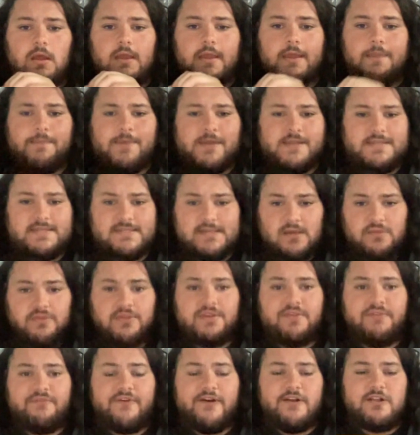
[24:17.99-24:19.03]
can Pitt sell
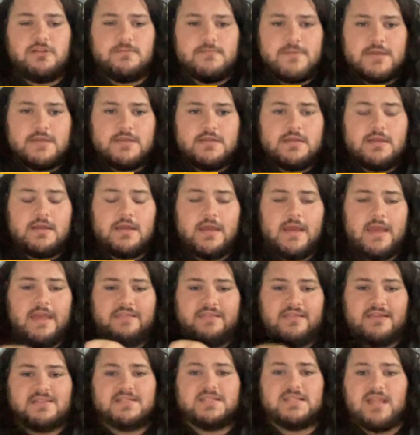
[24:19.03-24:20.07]
the development
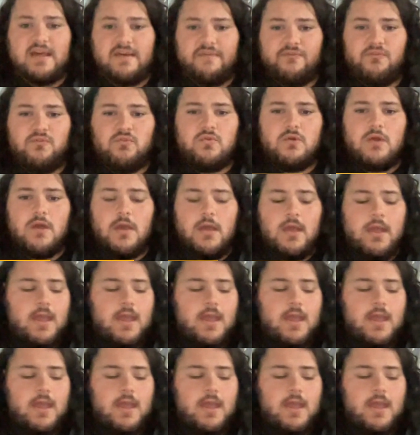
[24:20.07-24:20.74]
at this level?